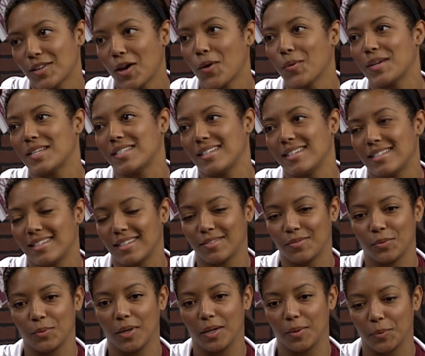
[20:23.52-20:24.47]
always easy
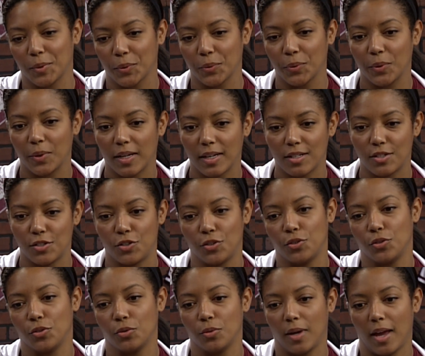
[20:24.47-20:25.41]
recruiting
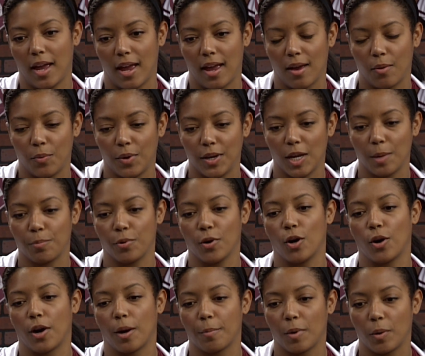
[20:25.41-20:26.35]
to a winning
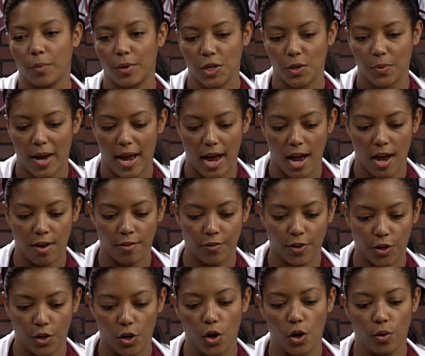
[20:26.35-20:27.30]
program, but when you have
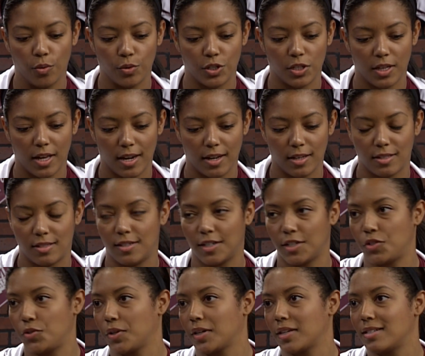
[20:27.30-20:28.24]
a coach that is
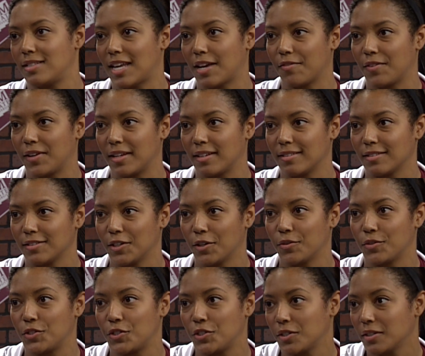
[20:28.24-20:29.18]
District 7
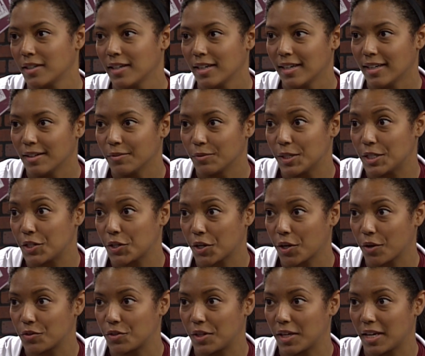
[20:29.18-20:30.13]
coach, region
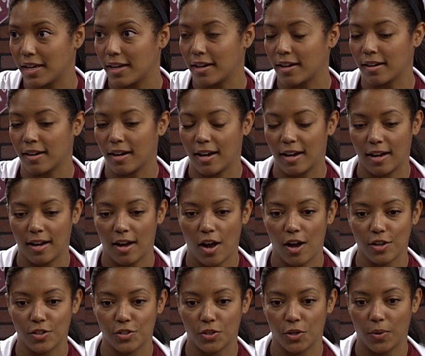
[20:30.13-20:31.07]
coach of the year,
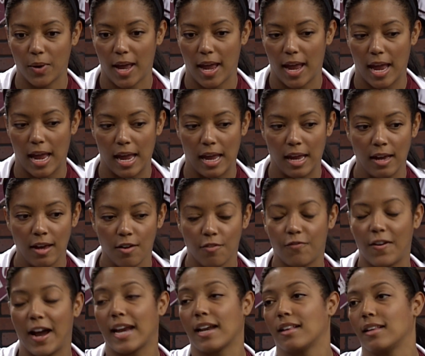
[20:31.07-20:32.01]
also a
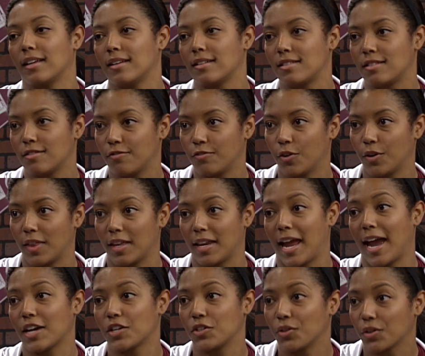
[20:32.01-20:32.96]
finalist for the
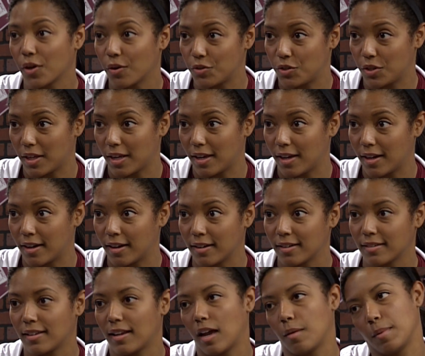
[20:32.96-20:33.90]
national coach of the
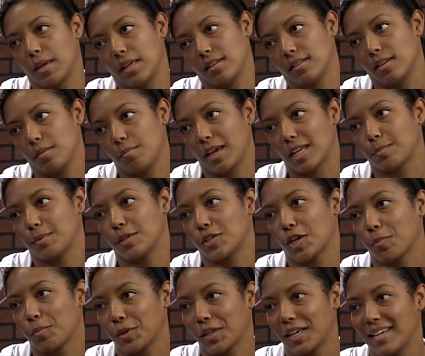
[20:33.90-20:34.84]
year, I mean, he makes my
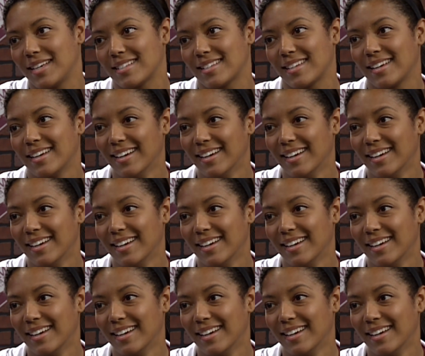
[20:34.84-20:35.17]
job really easy.